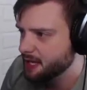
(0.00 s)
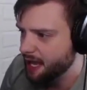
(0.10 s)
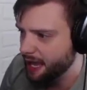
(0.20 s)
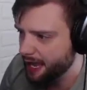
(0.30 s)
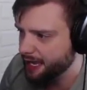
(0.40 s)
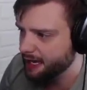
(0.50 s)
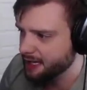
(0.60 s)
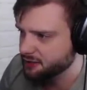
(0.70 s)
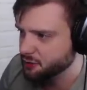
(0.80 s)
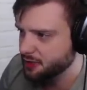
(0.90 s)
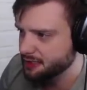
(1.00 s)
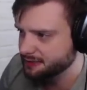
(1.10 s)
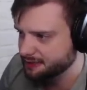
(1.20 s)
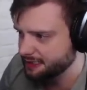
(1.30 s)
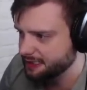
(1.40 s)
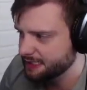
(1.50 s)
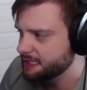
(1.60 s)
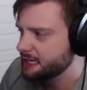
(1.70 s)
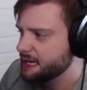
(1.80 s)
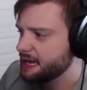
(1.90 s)
and as you can see,
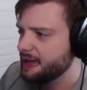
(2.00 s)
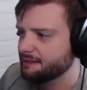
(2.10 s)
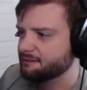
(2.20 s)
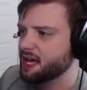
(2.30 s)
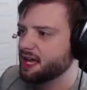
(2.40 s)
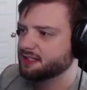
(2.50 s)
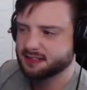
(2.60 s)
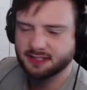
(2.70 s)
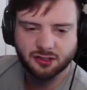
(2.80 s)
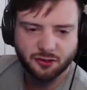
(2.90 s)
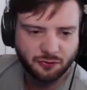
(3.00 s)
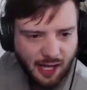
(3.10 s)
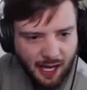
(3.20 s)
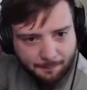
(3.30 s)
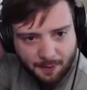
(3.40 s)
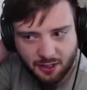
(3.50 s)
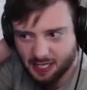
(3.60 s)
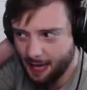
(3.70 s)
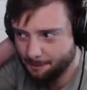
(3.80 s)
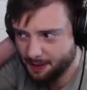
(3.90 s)
if a single flak burst
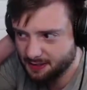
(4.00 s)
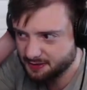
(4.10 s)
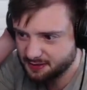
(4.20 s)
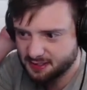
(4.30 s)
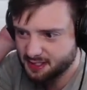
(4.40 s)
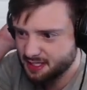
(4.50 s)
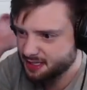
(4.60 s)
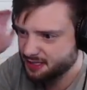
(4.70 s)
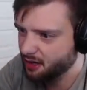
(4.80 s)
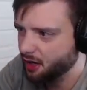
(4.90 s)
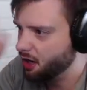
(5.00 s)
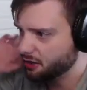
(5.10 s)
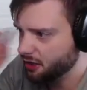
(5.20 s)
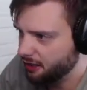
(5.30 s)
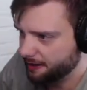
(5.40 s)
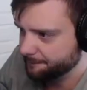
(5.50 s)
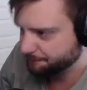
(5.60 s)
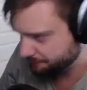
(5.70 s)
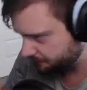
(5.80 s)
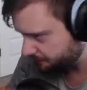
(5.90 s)
happens, they're all gone.
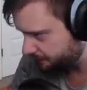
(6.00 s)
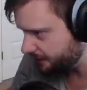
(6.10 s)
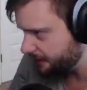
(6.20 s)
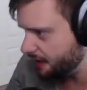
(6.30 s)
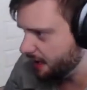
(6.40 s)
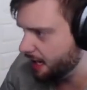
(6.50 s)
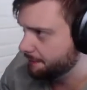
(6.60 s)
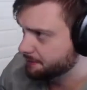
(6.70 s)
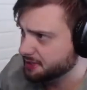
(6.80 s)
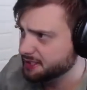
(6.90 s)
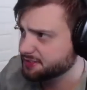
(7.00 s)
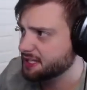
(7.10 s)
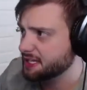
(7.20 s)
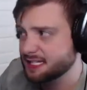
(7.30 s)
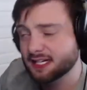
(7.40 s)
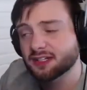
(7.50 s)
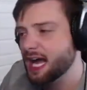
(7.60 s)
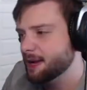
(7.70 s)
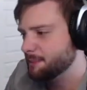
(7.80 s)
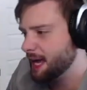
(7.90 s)
So this is a tier
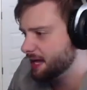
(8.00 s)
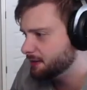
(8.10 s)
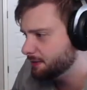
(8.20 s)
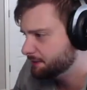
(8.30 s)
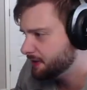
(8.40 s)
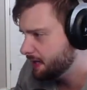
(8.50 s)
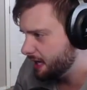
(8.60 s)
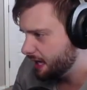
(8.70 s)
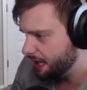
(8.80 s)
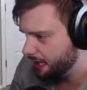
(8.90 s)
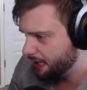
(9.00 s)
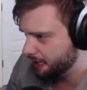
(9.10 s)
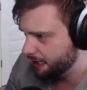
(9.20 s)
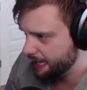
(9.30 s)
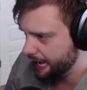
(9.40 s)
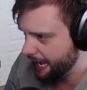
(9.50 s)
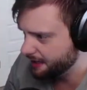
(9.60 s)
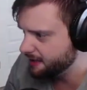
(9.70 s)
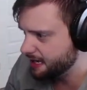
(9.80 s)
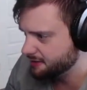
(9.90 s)
9 battle,
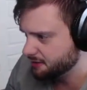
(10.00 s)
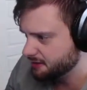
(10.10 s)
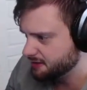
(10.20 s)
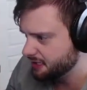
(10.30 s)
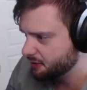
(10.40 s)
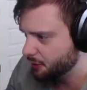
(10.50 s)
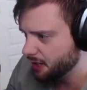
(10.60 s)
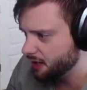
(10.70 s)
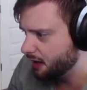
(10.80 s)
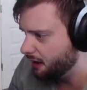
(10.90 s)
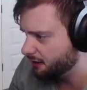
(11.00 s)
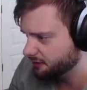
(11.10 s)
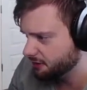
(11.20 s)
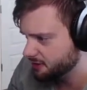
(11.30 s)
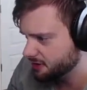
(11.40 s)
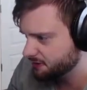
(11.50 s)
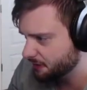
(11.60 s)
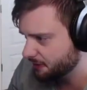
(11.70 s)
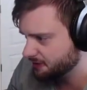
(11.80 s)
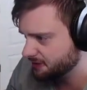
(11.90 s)
and as you can see, we are also just
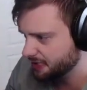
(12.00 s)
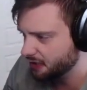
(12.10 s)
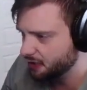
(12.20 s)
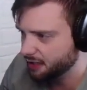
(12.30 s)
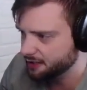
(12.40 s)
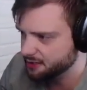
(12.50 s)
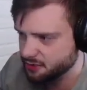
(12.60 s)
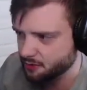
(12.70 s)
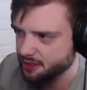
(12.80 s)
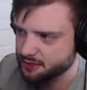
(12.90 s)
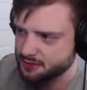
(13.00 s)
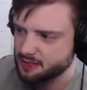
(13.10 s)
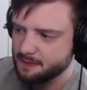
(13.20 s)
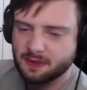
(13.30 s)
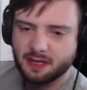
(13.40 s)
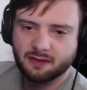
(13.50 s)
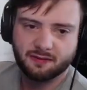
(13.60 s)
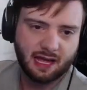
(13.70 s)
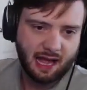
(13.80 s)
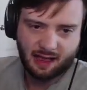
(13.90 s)
focusing on destroyers.
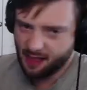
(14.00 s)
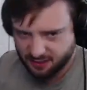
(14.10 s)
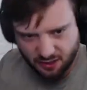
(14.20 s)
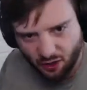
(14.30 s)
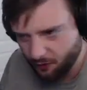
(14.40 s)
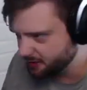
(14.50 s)
That's always